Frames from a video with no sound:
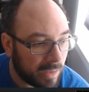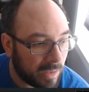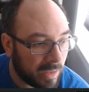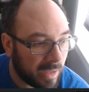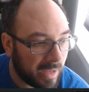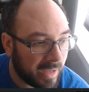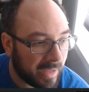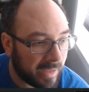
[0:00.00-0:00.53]

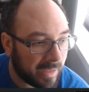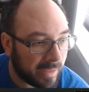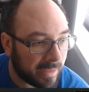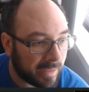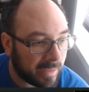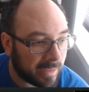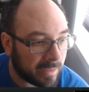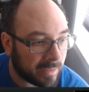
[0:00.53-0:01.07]

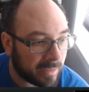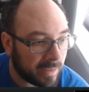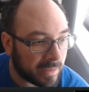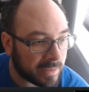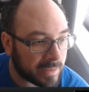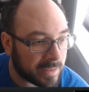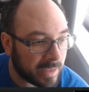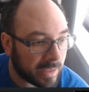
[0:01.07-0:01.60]
And
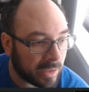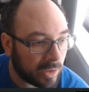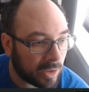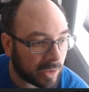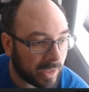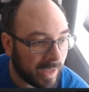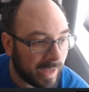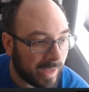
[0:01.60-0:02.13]
let's take a
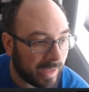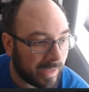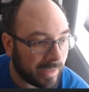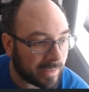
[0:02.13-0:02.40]
look at